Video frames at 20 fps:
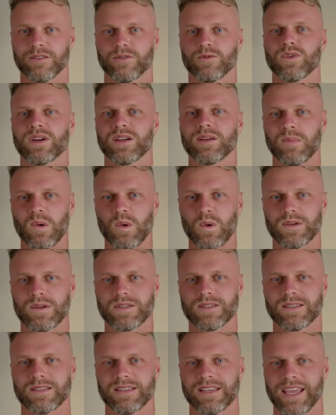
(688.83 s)

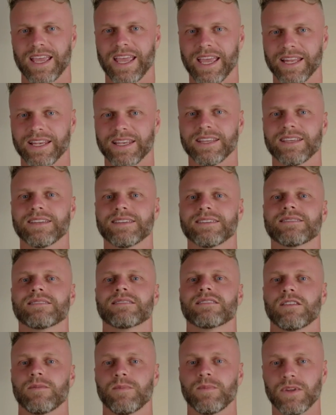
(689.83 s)
rebooks and his
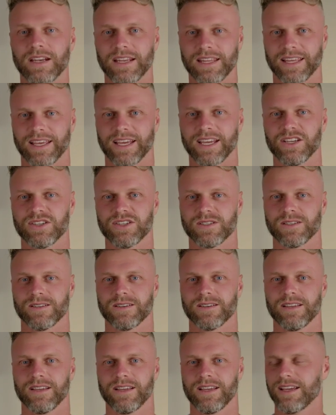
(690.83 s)
communication